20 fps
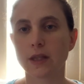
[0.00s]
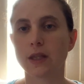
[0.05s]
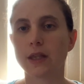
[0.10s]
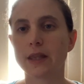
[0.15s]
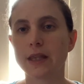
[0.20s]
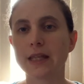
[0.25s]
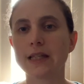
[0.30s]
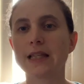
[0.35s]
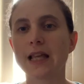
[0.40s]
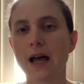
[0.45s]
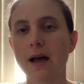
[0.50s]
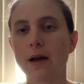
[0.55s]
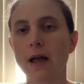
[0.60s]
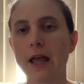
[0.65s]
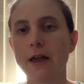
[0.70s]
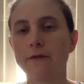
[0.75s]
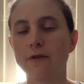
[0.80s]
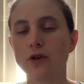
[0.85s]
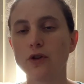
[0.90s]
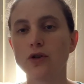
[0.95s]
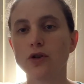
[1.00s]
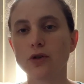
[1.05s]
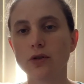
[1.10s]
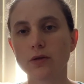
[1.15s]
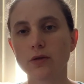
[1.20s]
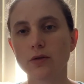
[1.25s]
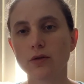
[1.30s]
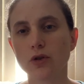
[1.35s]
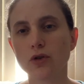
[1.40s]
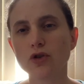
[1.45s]
if
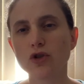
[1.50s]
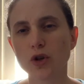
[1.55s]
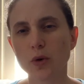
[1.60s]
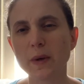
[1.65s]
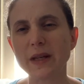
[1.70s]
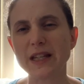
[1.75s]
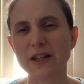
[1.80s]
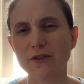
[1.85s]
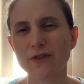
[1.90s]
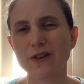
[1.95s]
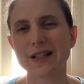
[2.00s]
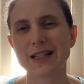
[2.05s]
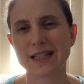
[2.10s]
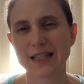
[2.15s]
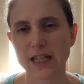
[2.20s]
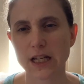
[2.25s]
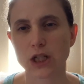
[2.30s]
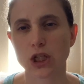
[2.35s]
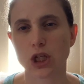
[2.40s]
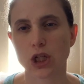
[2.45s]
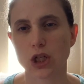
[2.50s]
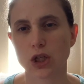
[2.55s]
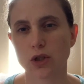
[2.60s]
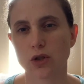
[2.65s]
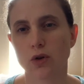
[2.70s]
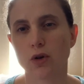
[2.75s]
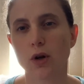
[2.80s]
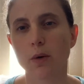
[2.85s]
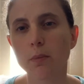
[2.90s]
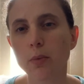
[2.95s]
you're doing different stitches
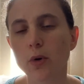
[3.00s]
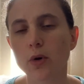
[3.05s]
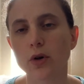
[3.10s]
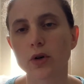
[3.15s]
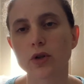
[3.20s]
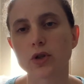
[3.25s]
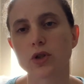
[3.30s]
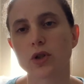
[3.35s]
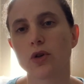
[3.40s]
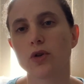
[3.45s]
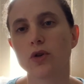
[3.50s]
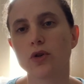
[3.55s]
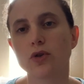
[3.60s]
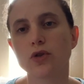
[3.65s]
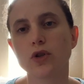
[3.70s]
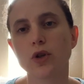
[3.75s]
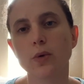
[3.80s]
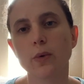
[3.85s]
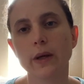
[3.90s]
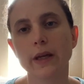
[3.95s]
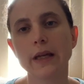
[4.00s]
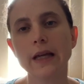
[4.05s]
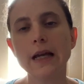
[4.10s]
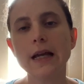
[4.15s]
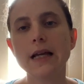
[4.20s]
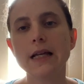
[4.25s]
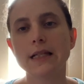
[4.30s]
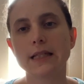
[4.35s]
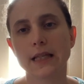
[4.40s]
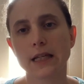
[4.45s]
on a border, so you're doing
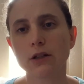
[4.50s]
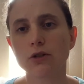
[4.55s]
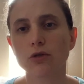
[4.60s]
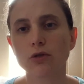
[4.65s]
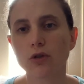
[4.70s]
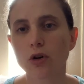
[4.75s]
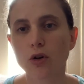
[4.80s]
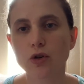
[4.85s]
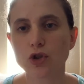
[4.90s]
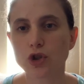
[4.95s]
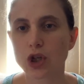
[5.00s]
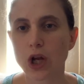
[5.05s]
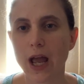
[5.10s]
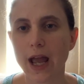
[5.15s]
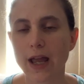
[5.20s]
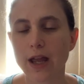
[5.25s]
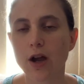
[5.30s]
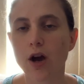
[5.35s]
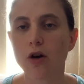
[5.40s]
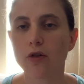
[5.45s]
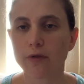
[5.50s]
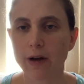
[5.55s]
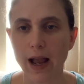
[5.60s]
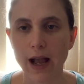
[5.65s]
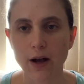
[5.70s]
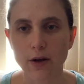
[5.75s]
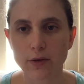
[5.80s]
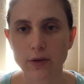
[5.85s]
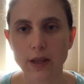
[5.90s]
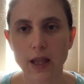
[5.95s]
single crochet
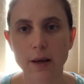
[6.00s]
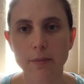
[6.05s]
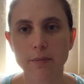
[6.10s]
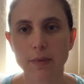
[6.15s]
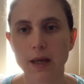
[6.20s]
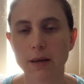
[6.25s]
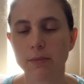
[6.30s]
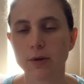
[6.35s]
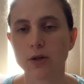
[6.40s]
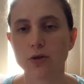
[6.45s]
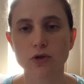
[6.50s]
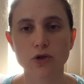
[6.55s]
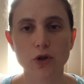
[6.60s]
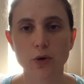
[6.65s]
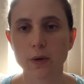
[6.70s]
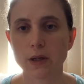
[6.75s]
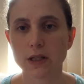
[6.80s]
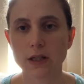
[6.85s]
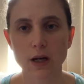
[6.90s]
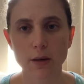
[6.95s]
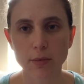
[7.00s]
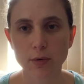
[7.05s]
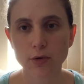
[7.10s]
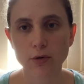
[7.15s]
around, then maybe you're doing double